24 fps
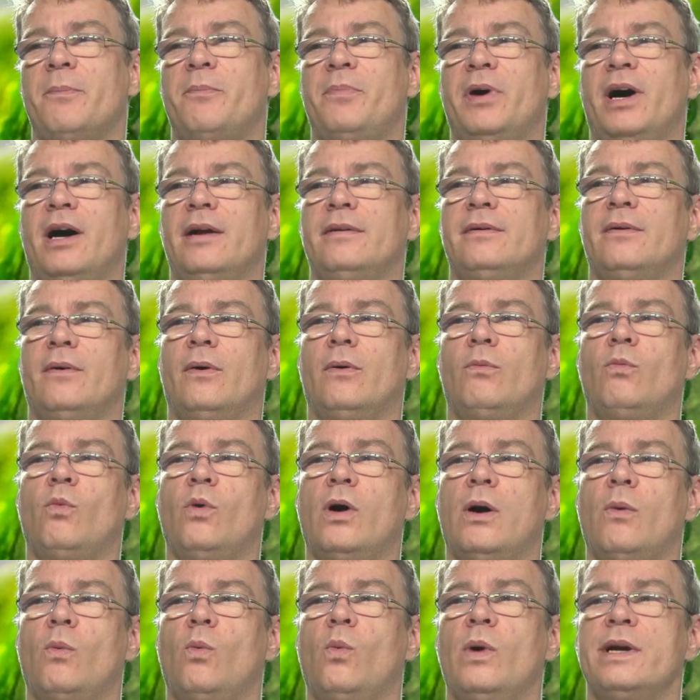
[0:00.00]
But
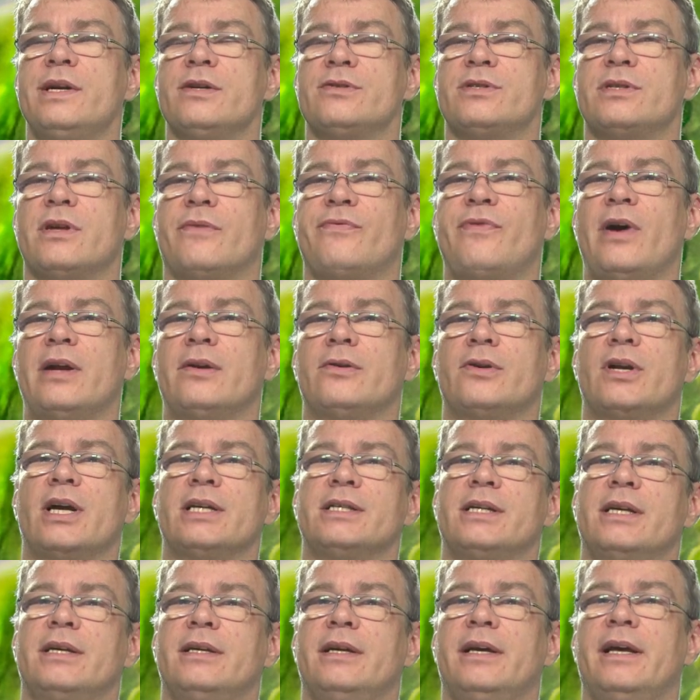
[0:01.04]
what Windows Defender
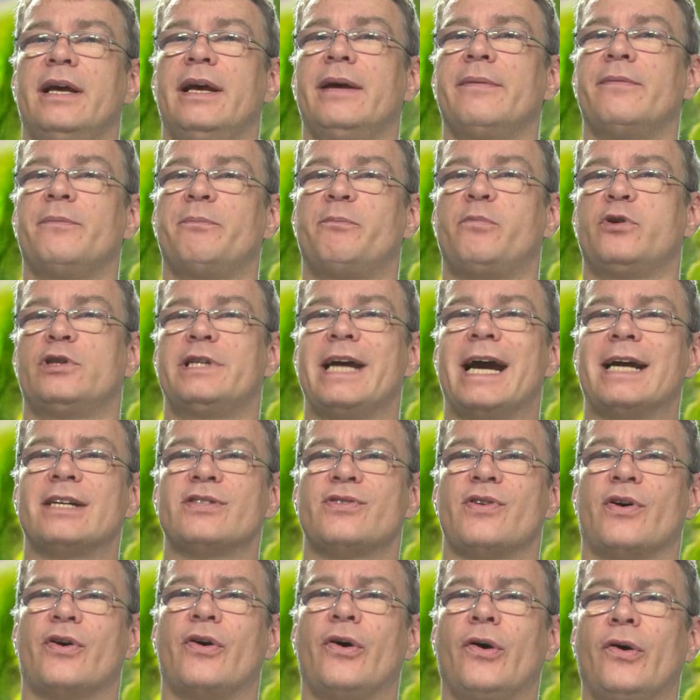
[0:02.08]
does, it protects
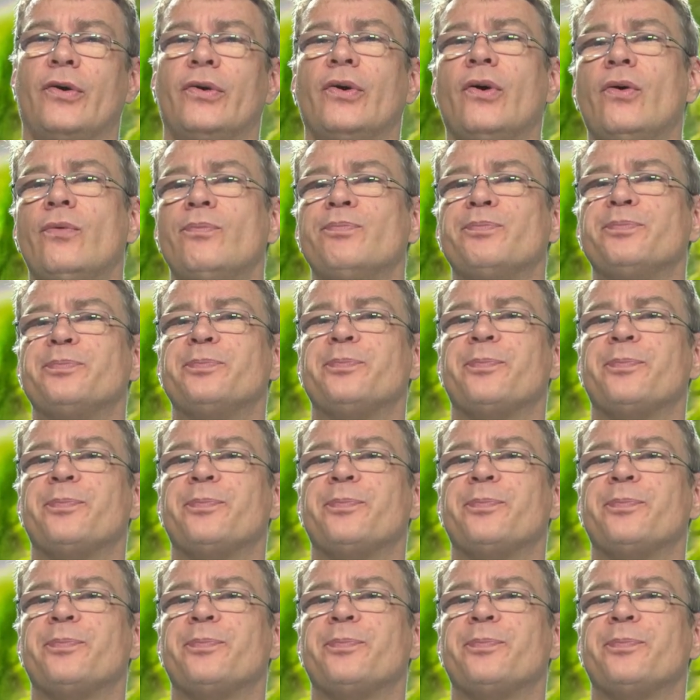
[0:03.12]
the kernel,